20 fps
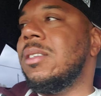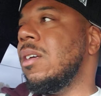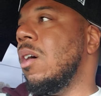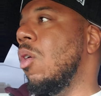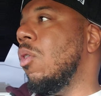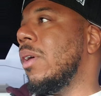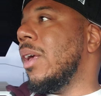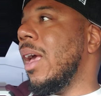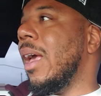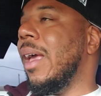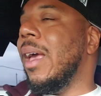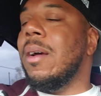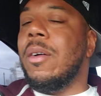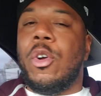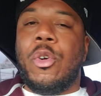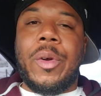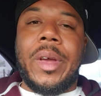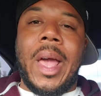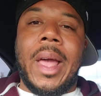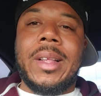okay, and
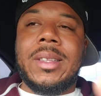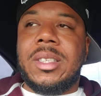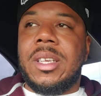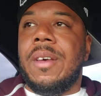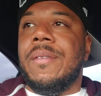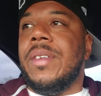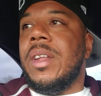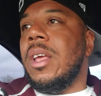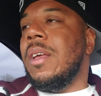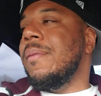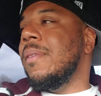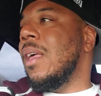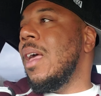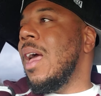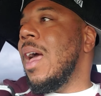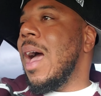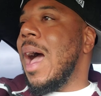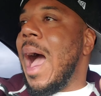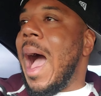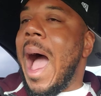creativity,
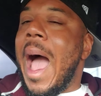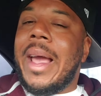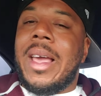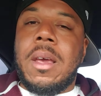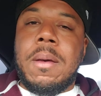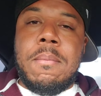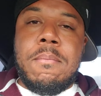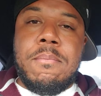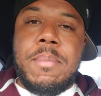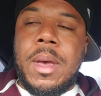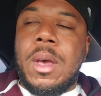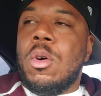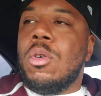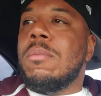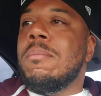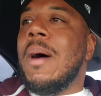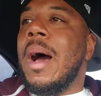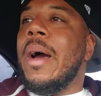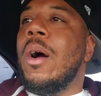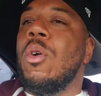I can build
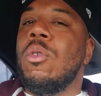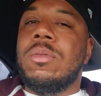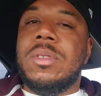my own